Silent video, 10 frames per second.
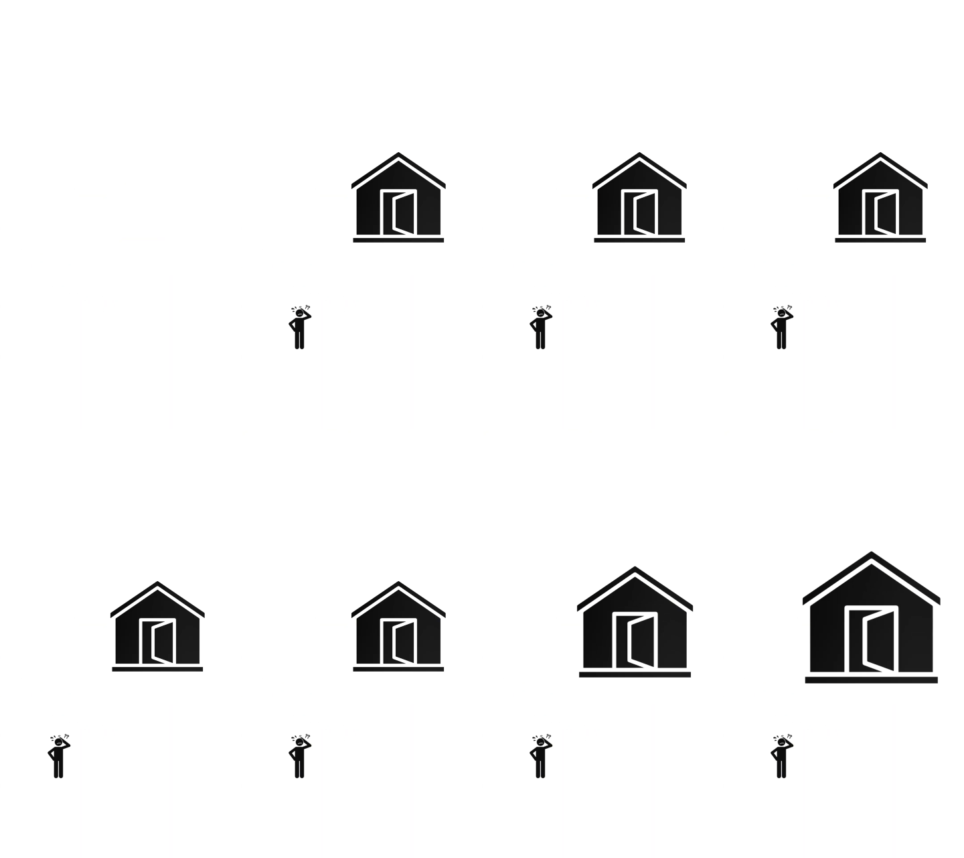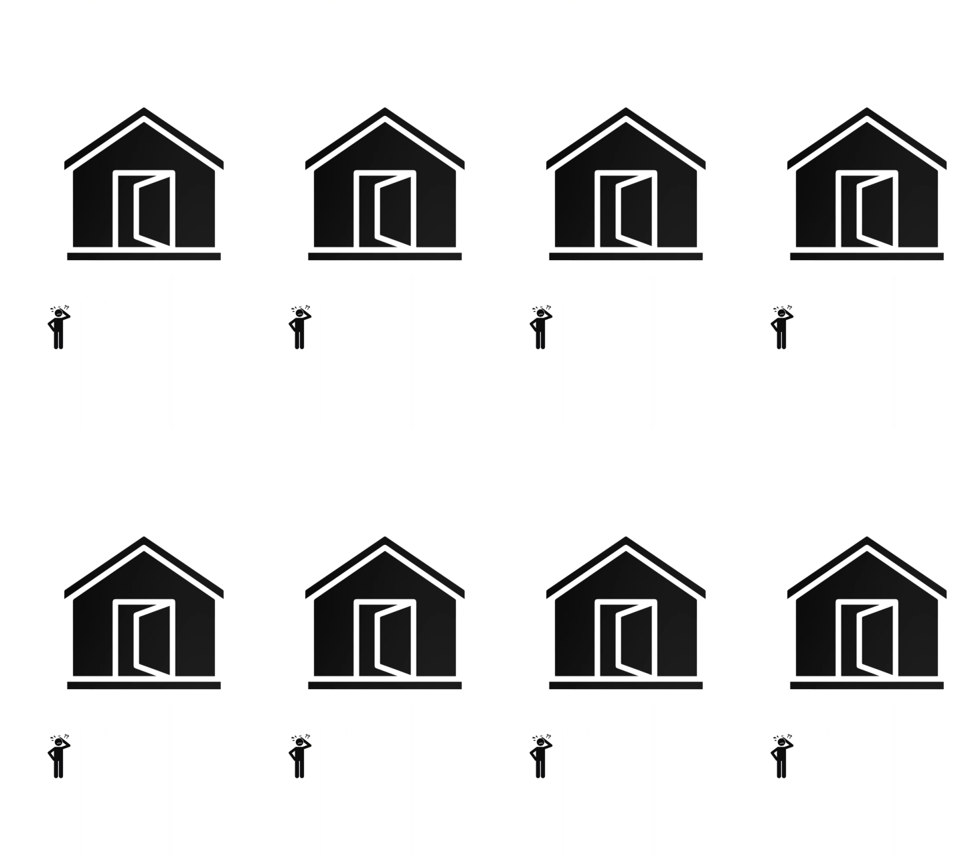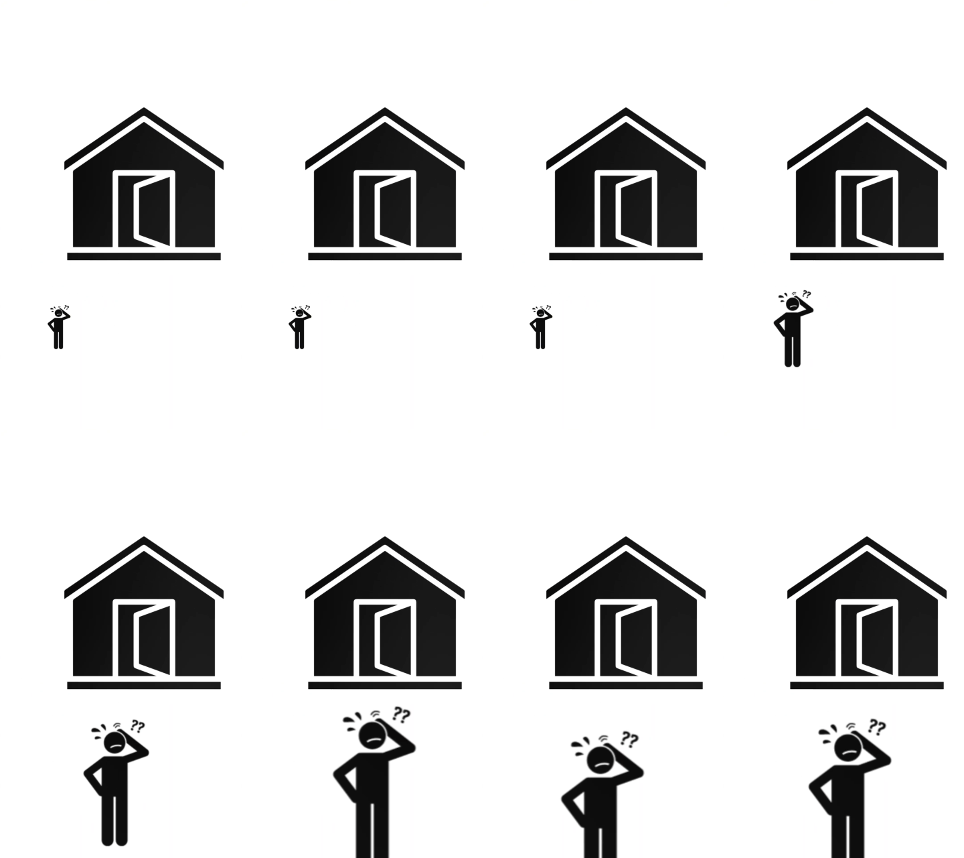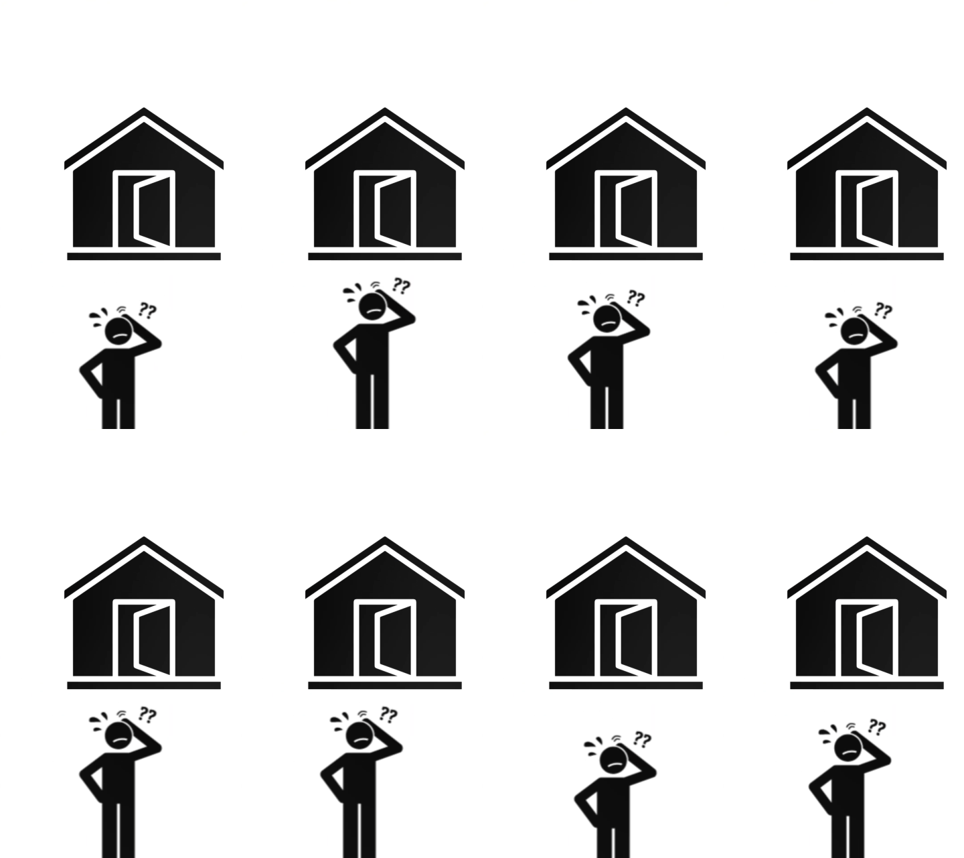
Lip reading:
[unreadable: no face in view]